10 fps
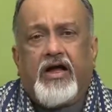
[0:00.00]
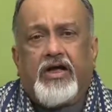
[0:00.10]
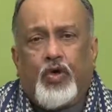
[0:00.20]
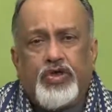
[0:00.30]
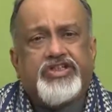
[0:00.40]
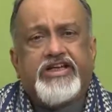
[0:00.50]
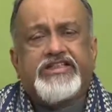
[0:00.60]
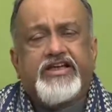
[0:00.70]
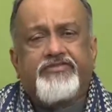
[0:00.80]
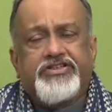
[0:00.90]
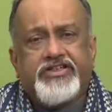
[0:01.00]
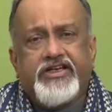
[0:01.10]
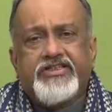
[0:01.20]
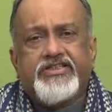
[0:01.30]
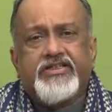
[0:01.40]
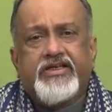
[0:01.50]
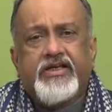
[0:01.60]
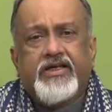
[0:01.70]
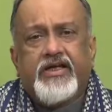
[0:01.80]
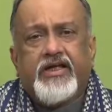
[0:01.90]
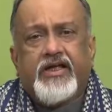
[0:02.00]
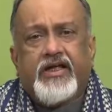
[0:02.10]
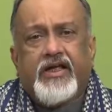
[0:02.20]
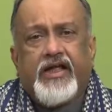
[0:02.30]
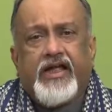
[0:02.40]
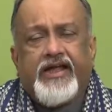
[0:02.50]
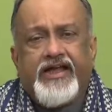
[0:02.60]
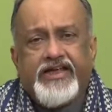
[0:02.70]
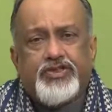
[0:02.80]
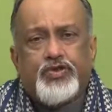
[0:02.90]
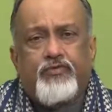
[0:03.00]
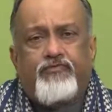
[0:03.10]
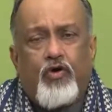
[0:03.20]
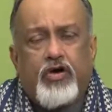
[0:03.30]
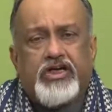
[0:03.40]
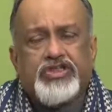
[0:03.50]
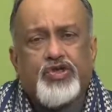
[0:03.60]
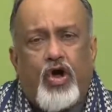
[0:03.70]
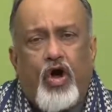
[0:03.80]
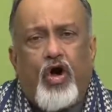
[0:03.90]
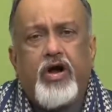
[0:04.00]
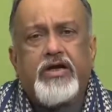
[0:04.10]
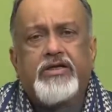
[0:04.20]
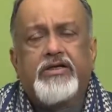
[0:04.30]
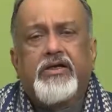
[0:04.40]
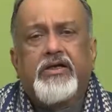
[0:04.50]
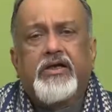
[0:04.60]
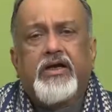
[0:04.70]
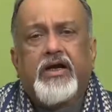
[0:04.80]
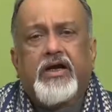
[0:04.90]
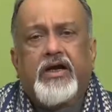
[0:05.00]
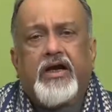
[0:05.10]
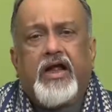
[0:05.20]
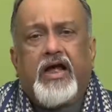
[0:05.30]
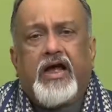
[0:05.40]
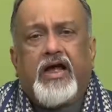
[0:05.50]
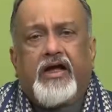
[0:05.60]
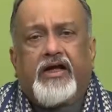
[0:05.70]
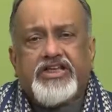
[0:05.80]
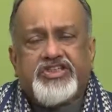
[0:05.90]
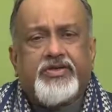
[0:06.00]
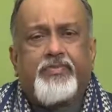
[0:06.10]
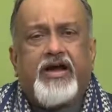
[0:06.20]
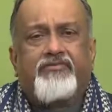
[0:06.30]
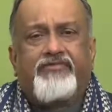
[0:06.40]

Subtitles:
goods and services is to focus on customer